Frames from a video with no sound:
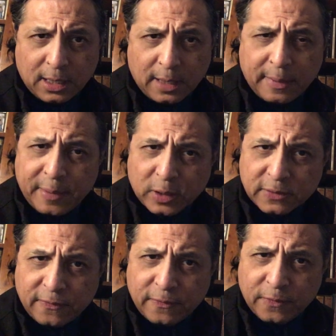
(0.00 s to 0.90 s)
And they built
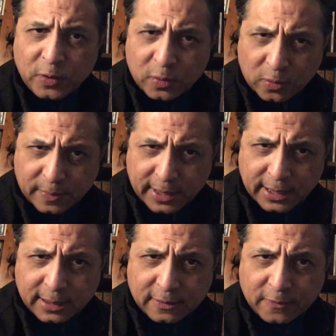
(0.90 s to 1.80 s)
a funeral
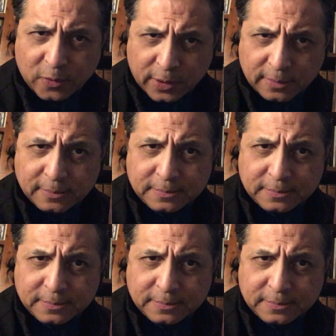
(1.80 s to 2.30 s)
pyre for him,